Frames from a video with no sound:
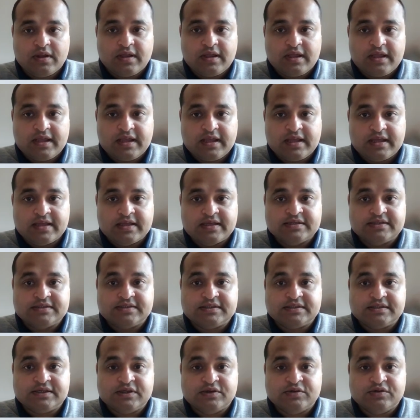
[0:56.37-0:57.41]

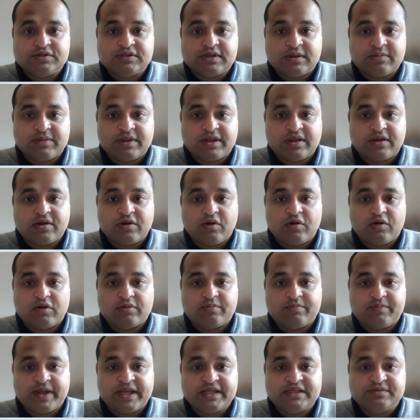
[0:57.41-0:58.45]
is use something
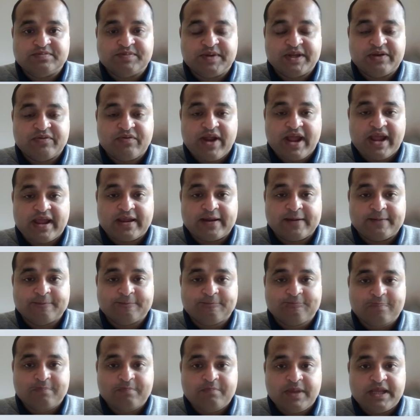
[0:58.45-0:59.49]
called PageSpeed Rank.
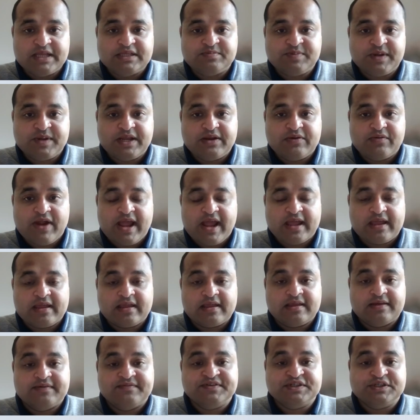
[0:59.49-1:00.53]
PageSpeed
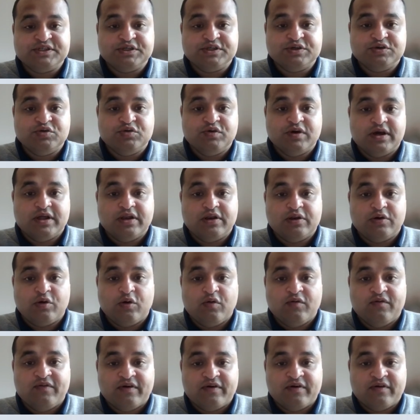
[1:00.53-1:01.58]
Rank gives you an
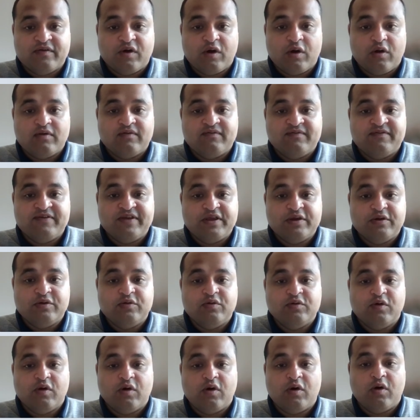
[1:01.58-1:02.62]
overall
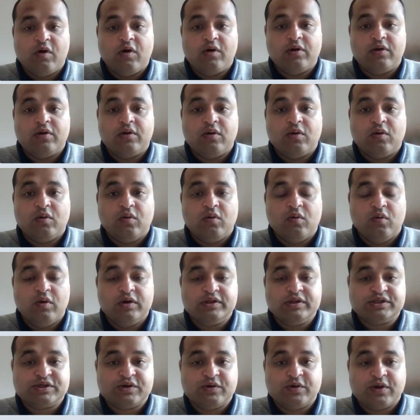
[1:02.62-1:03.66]
view on
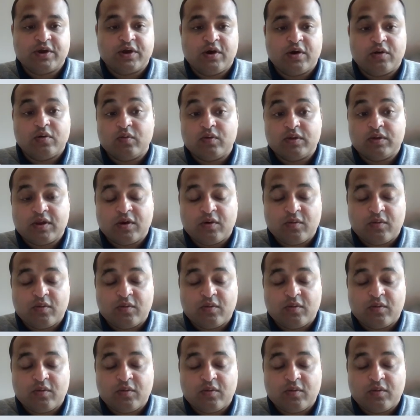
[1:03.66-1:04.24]
what's going on with your